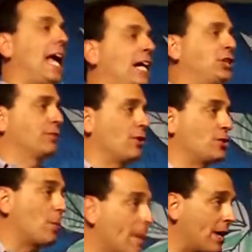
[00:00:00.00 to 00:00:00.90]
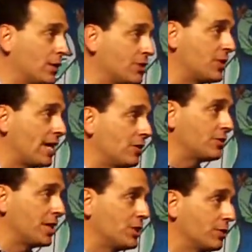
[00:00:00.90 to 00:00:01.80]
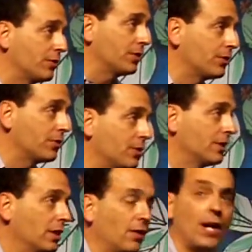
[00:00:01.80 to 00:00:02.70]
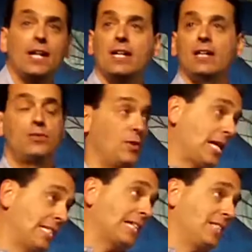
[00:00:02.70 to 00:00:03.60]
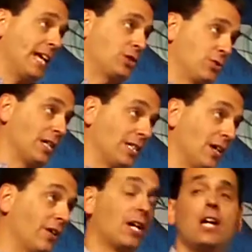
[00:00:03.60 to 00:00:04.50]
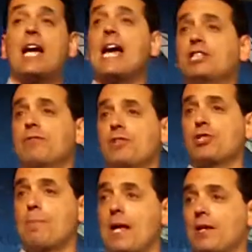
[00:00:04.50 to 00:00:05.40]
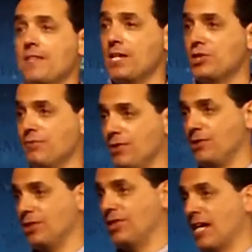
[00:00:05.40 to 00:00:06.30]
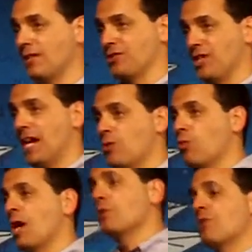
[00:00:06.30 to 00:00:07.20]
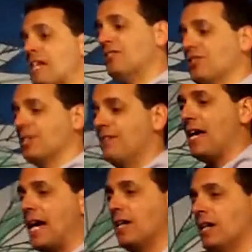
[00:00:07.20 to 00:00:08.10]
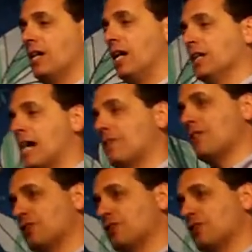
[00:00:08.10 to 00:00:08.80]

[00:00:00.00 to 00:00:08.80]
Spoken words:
extroverts are better at sales than introverts. All right? That's the answer right there. Extroverts are better than introverts at sales. And one reason that a lot of us